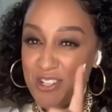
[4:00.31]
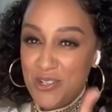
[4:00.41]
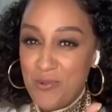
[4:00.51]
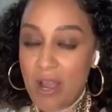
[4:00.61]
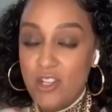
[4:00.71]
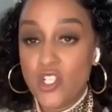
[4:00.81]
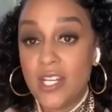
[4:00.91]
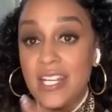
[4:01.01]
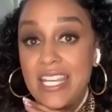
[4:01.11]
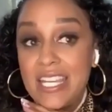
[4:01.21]
such a good
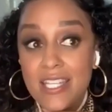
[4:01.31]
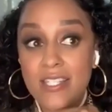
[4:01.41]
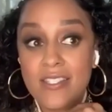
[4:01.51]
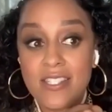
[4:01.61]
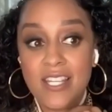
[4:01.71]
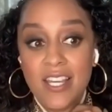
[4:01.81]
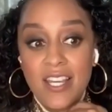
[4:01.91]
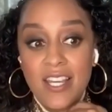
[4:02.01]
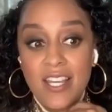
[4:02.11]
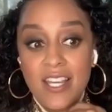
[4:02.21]
question, is
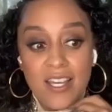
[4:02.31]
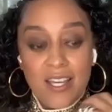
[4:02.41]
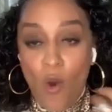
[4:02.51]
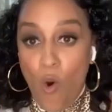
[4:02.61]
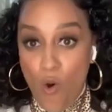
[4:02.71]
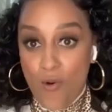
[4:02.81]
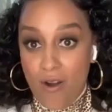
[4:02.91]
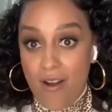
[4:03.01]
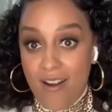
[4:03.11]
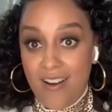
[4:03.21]

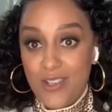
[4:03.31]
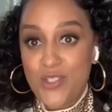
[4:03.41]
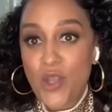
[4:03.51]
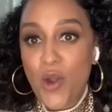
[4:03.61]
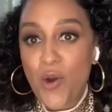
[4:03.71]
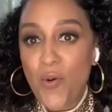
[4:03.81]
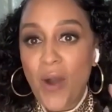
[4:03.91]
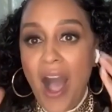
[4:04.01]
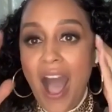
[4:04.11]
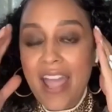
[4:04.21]
horror.
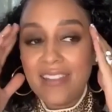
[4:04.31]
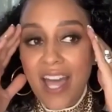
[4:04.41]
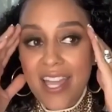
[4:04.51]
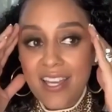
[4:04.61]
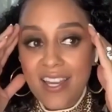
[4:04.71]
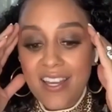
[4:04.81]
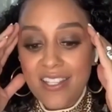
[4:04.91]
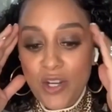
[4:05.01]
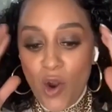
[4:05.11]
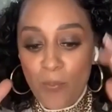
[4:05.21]
So I like,
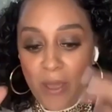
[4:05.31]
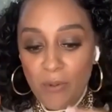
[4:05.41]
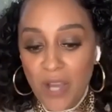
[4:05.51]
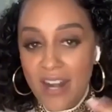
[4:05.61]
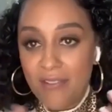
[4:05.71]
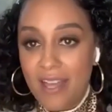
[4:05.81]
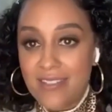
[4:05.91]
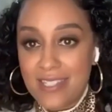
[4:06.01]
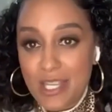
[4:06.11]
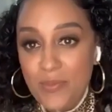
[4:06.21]
you know, people kind of
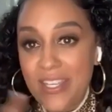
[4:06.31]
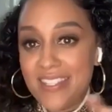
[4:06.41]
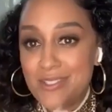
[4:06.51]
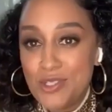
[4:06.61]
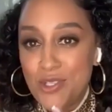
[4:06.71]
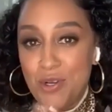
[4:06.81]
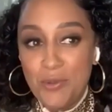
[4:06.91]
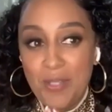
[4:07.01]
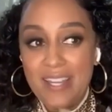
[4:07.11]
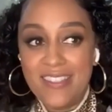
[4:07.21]
like see me as, you
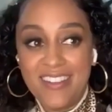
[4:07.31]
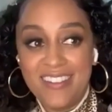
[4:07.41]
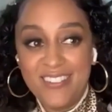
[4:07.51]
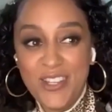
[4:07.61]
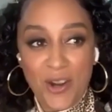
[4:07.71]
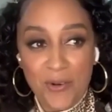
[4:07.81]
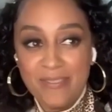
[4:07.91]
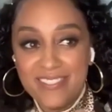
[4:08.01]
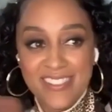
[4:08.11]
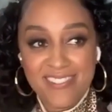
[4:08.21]
know, like the, you
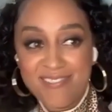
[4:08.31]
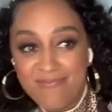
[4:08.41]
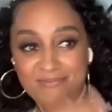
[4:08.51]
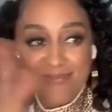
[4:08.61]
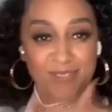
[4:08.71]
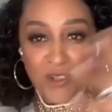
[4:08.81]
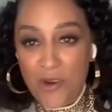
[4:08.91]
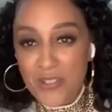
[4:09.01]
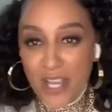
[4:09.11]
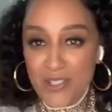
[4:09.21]
know,
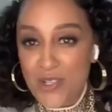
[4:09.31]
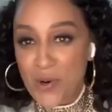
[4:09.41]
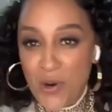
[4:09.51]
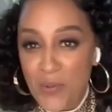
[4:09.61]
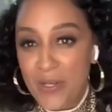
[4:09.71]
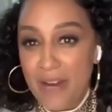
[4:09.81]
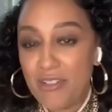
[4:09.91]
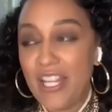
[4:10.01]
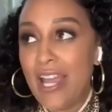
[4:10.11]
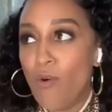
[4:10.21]
girl next door or
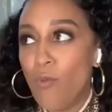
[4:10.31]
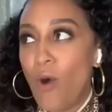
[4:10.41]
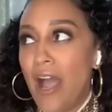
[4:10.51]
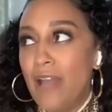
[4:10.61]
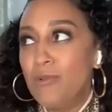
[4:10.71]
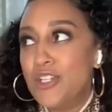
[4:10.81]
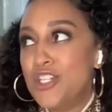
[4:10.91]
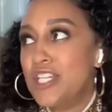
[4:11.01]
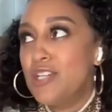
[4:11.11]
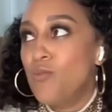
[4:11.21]
whatever. Like, why would
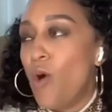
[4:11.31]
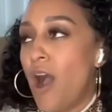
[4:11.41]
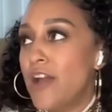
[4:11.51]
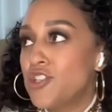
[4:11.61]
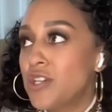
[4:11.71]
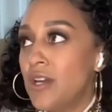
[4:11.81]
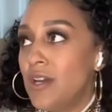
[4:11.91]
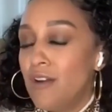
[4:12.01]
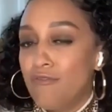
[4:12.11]
she watch,